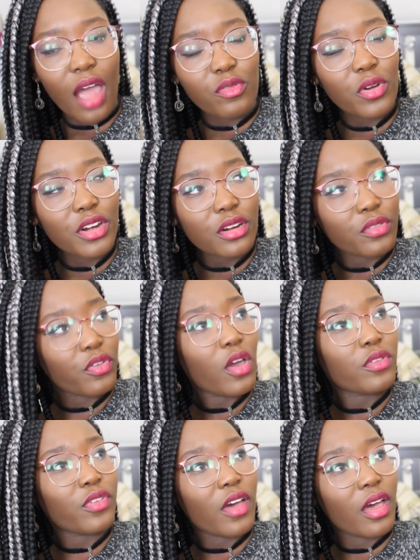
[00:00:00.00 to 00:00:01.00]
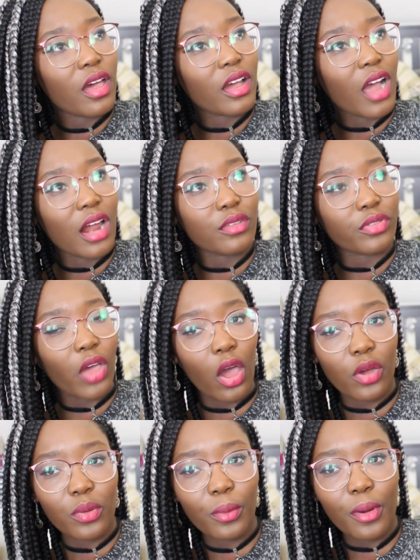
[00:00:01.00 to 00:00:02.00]
I've wanted a faux fur kind of
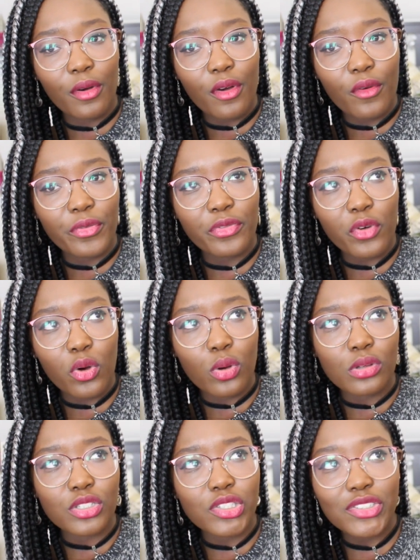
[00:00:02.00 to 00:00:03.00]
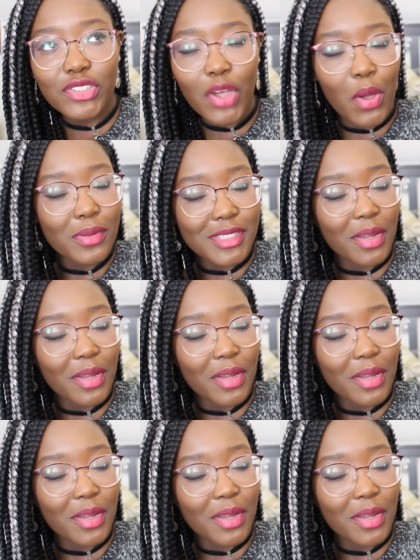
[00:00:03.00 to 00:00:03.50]
coat for so